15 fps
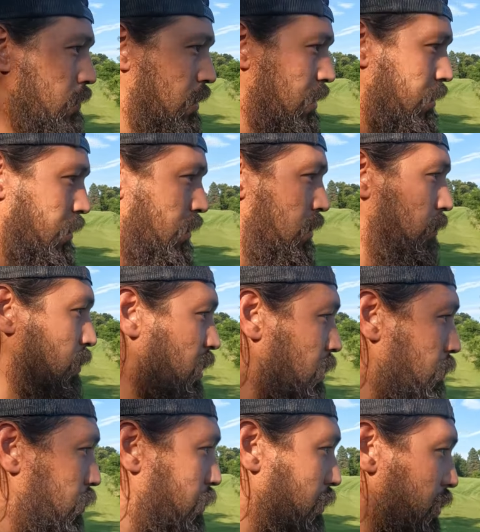to be
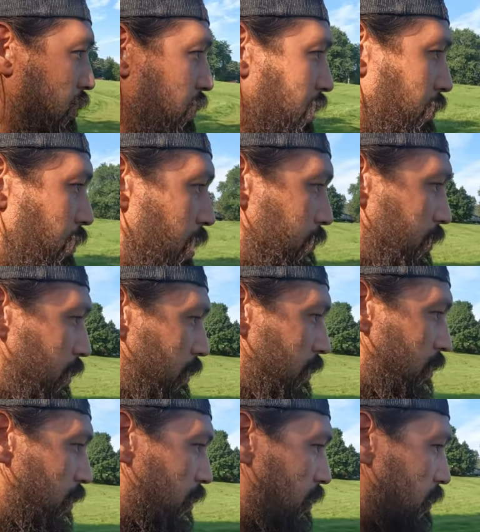able to enjoy the property
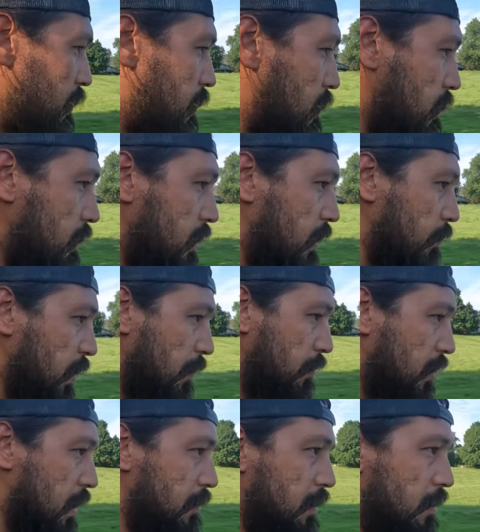and get
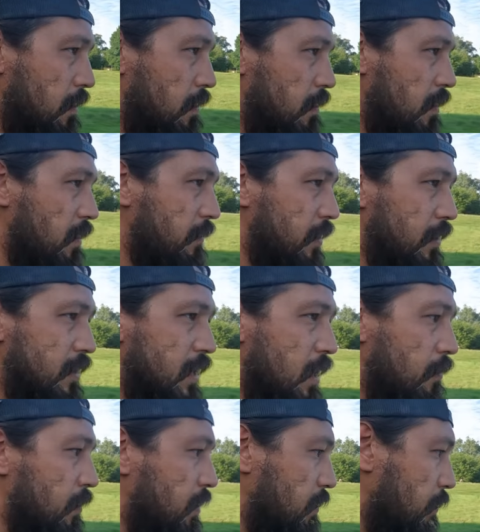people out here and have a good
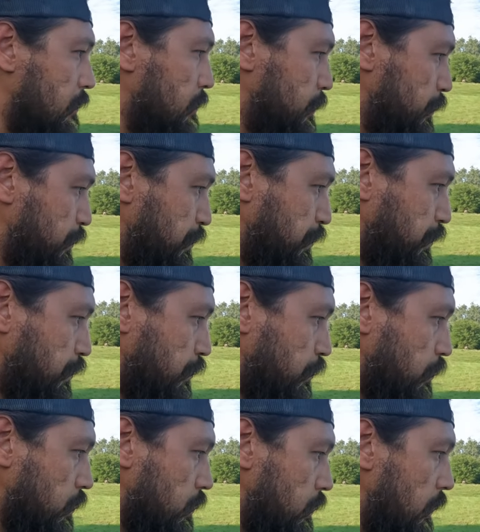time. So
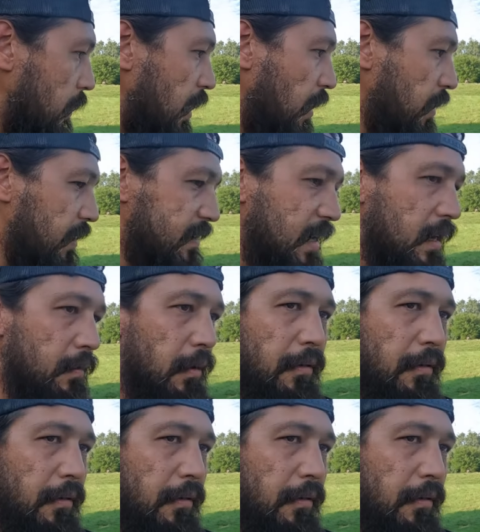that's kind of